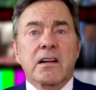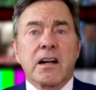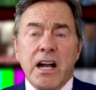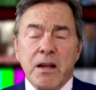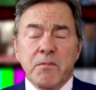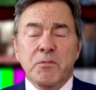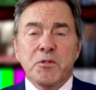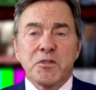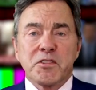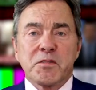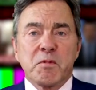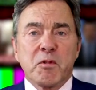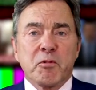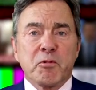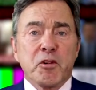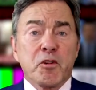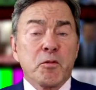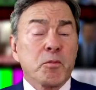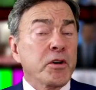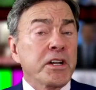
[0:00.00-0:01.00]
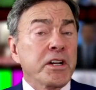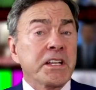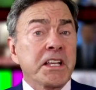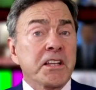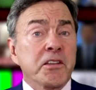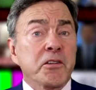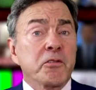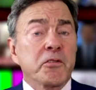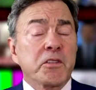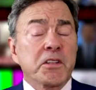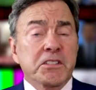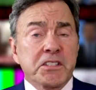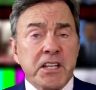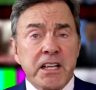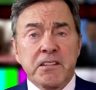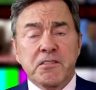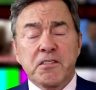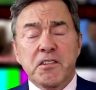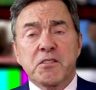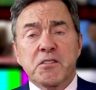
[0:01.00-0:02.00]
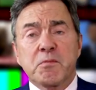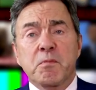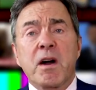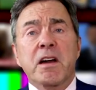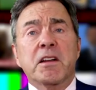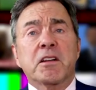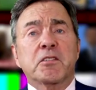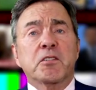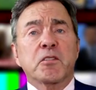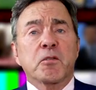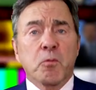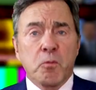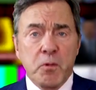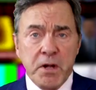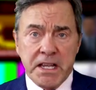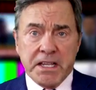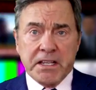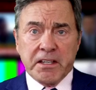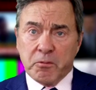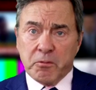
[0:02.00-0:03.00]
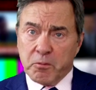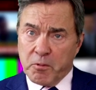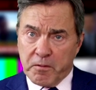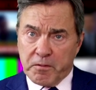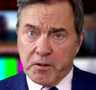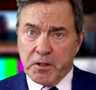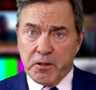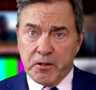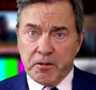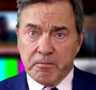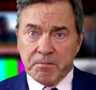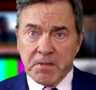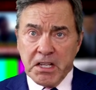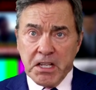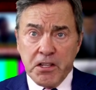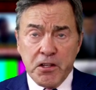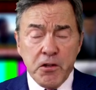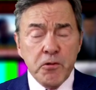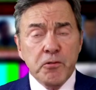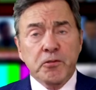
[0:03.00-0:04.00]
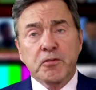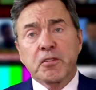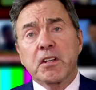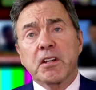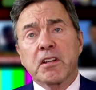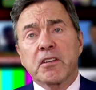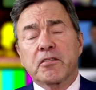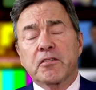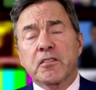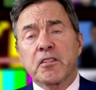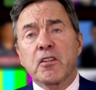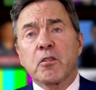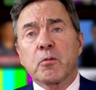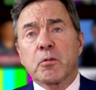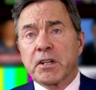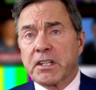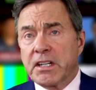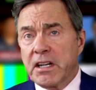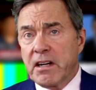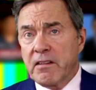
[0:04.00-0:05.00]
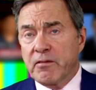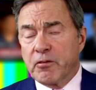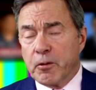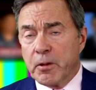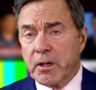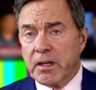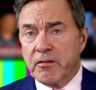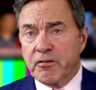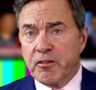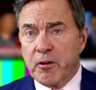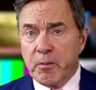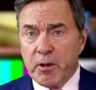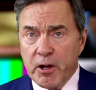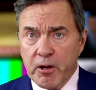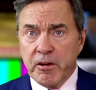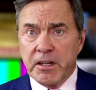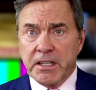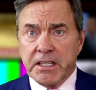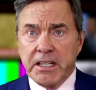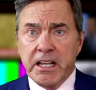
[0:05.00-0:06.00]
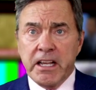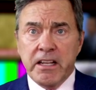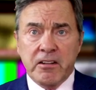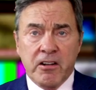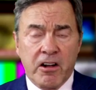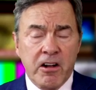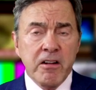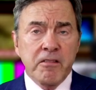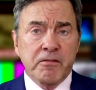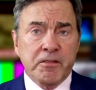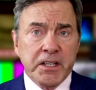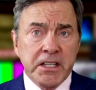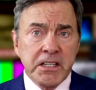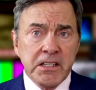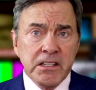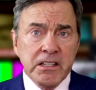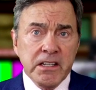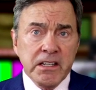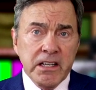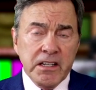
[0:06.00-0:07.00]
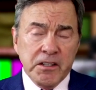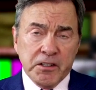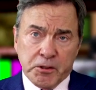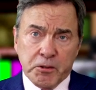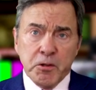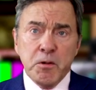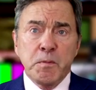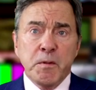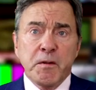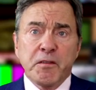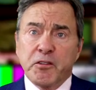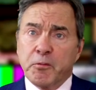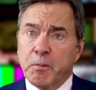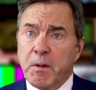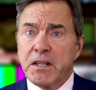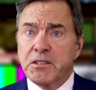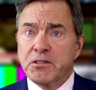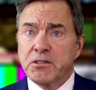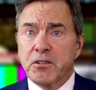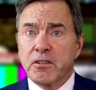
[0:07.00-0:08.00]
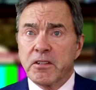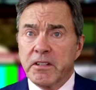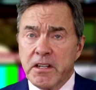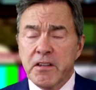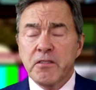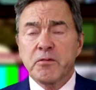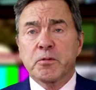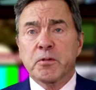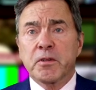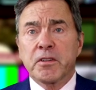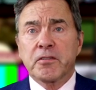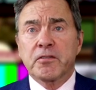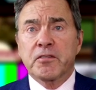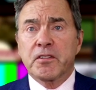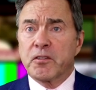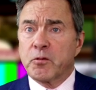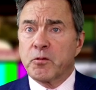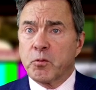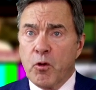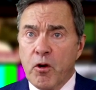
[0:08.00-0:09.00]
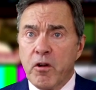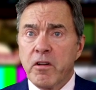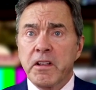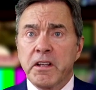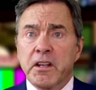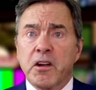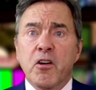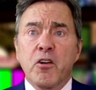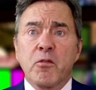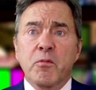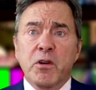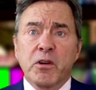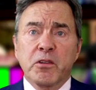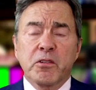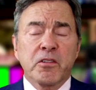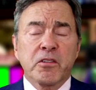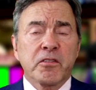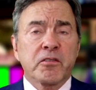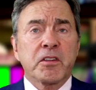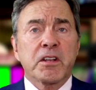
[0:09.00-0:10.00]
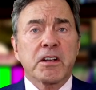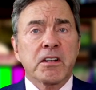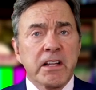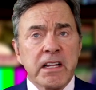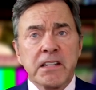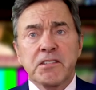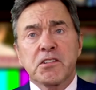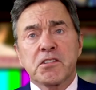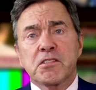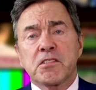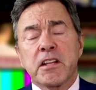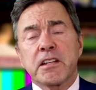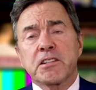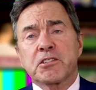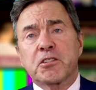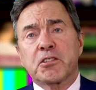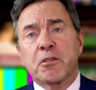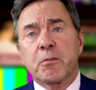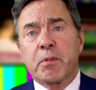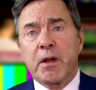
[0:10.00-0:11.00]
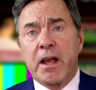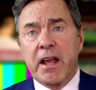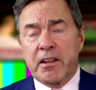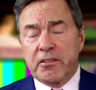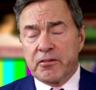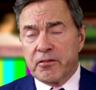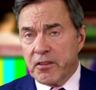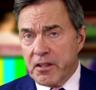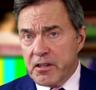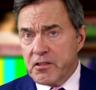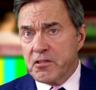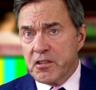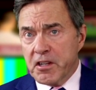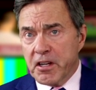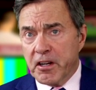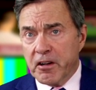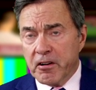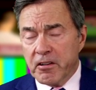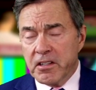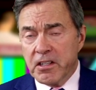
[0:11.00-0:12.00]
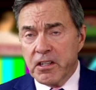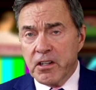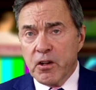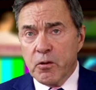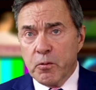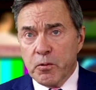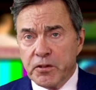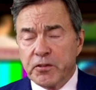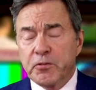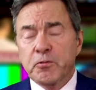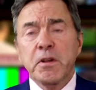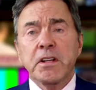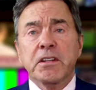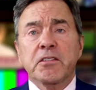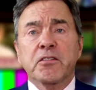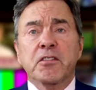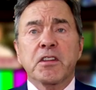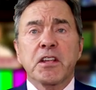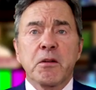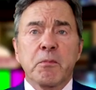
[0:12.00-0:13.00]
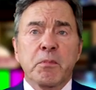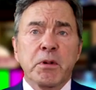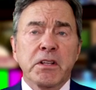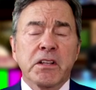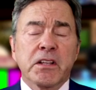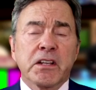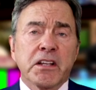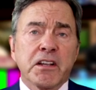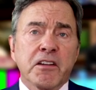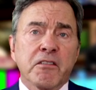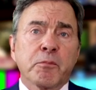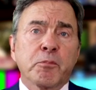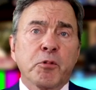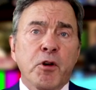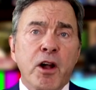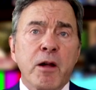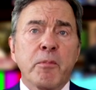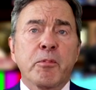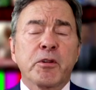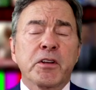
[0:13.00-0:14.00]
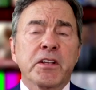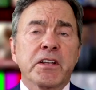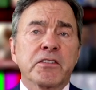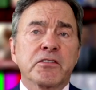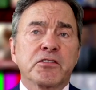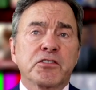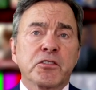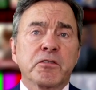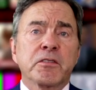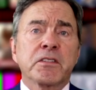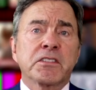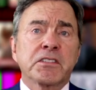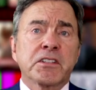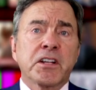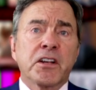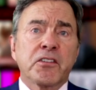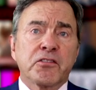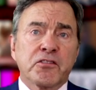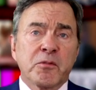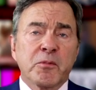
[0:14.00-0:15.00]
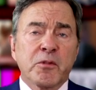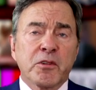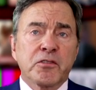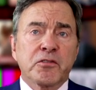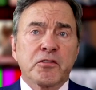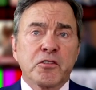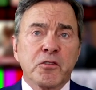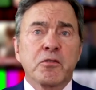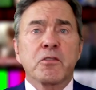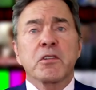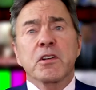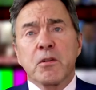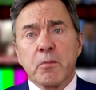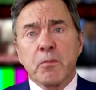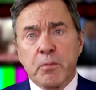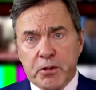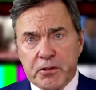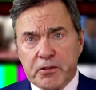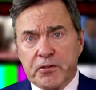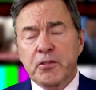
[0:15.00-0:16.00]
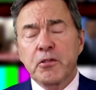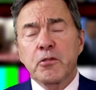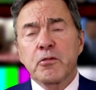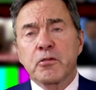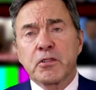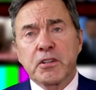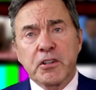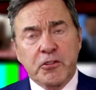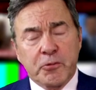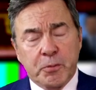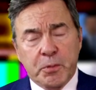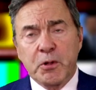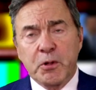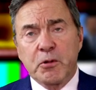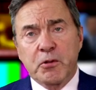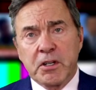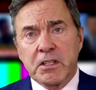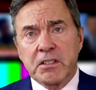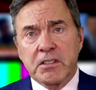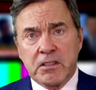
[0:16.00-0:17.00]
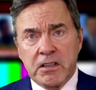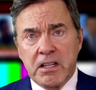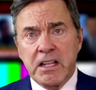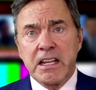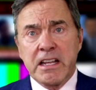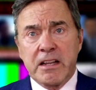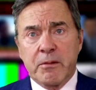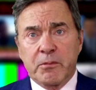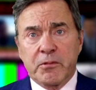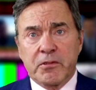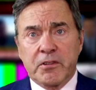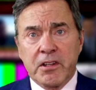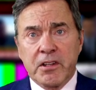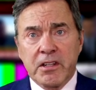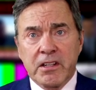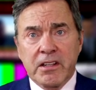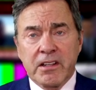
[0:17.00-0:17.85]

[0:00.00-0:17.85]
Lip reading: I'm Chris Maru, bringing you the Texas Monitor Week in Review. Houston is still recovering from Hurricane Harvey, and a group of special interest is warning homeowners that legislation passed this year restricts the ability of property insurance customers to pursue disputed claims.